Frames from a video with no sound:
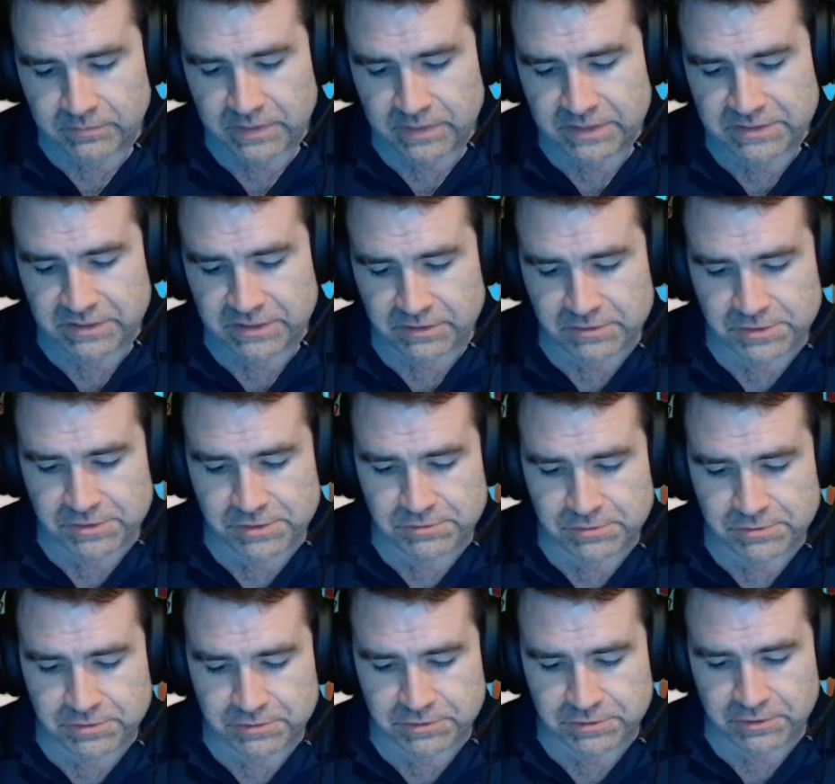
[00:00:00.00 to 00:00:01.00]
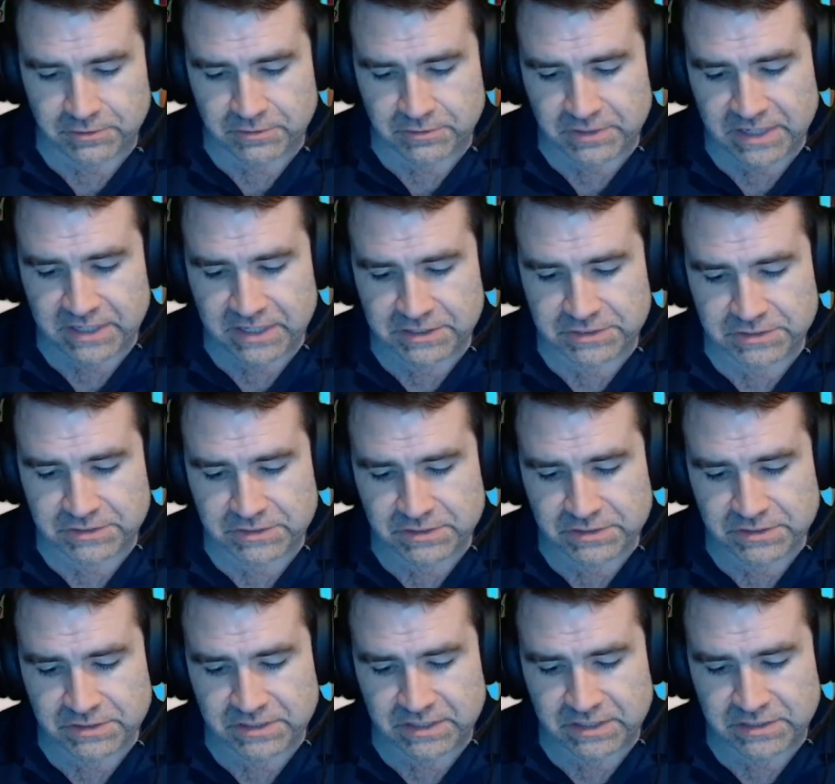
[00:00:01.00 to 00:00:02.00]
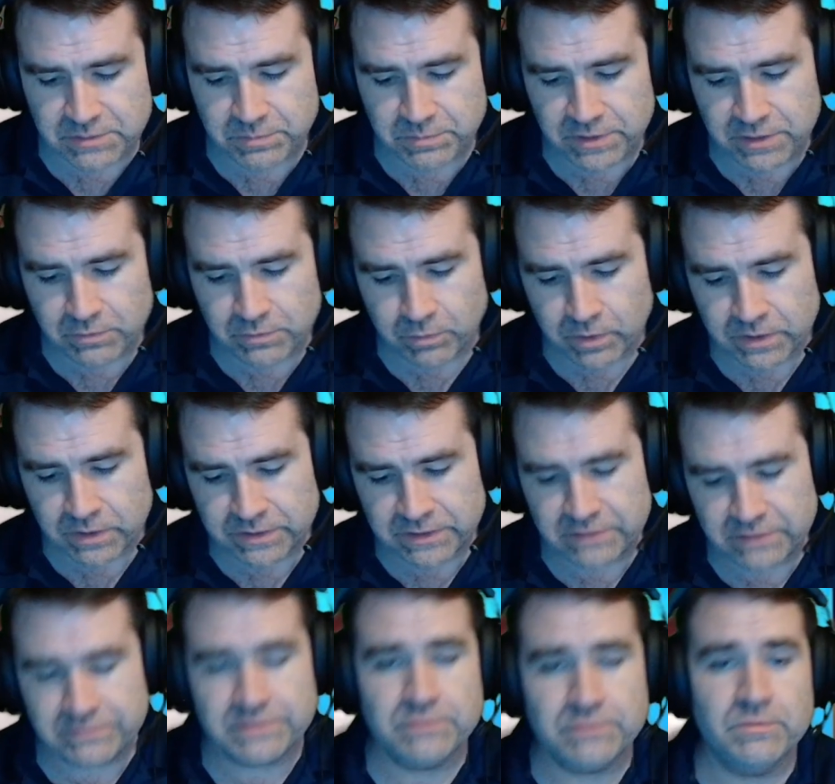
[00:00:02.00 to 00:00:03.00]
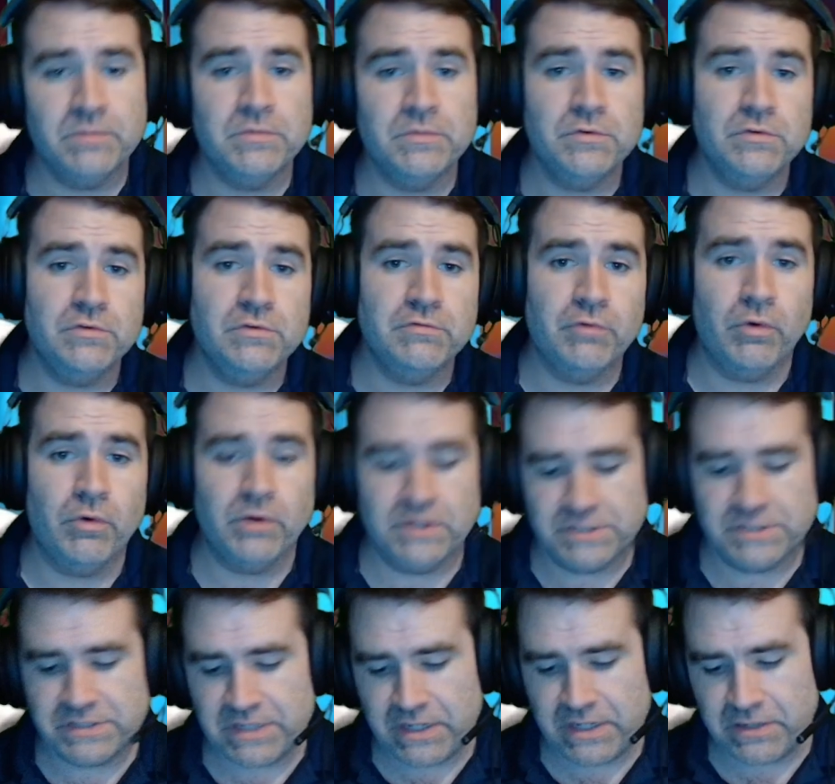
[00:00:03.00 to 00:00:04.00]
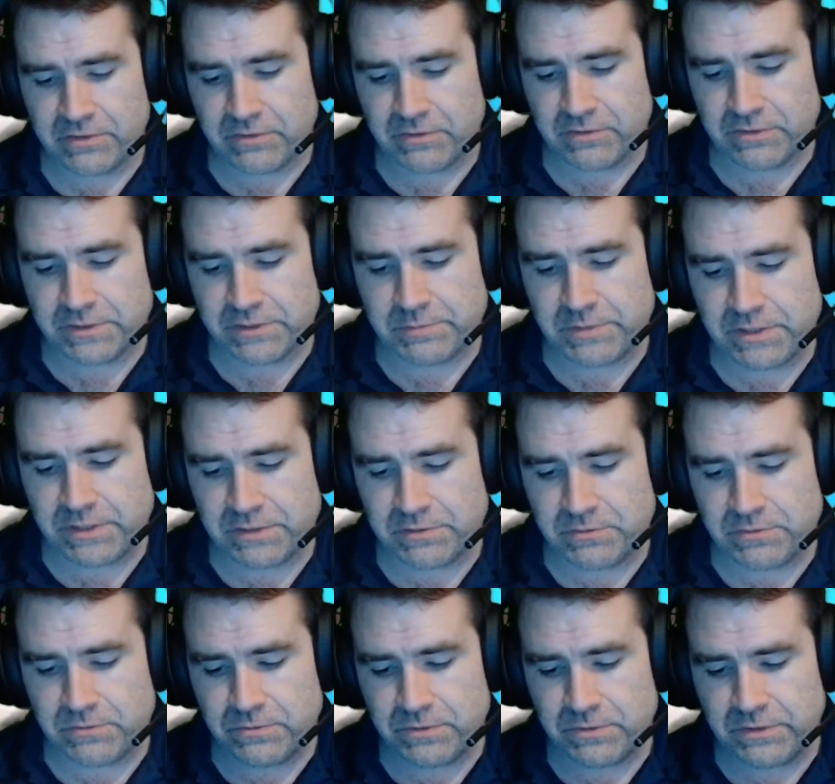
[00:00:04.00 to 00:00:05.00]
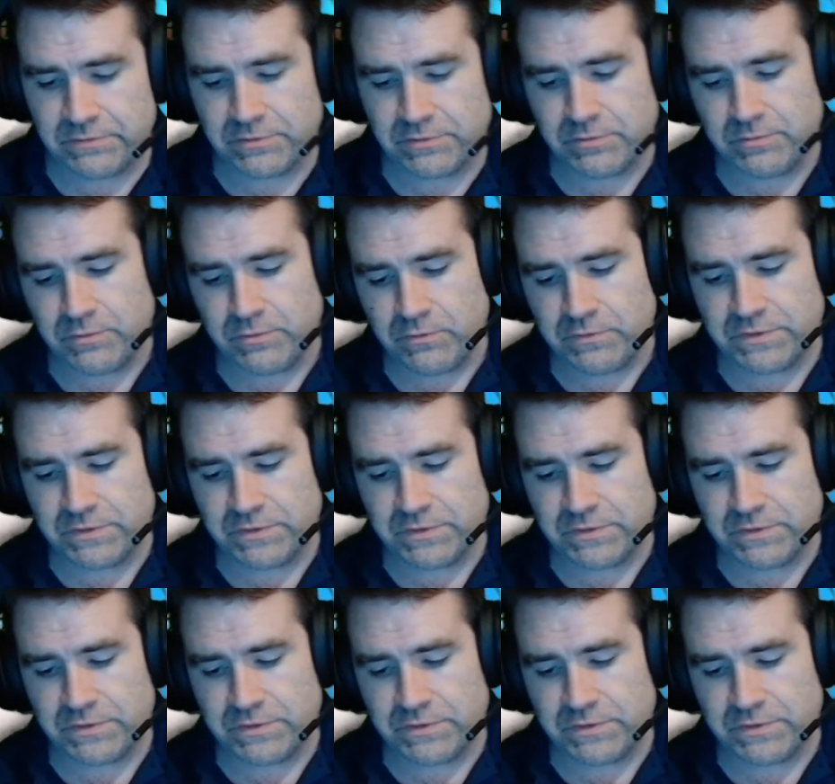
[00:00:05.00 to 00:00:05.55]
It tells you your turn actions, that speed 1 gives you a move or a standard, speed 2 gives you move,